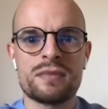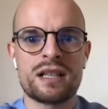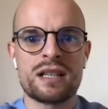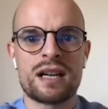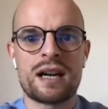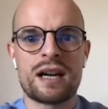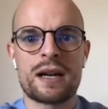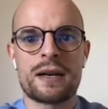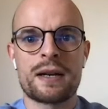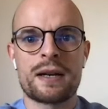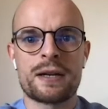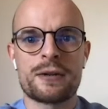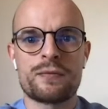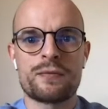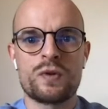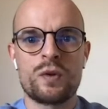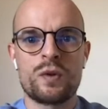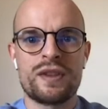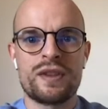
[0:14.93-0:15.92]
and
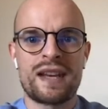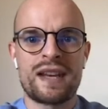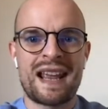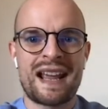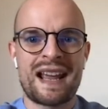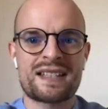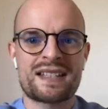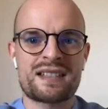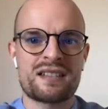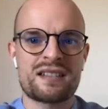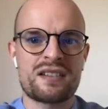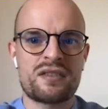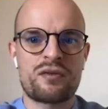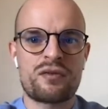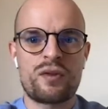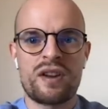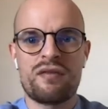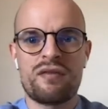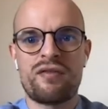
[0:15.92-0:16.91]
during the next
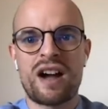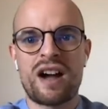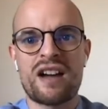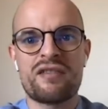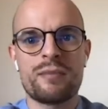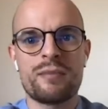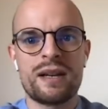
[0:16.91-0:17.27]
3-5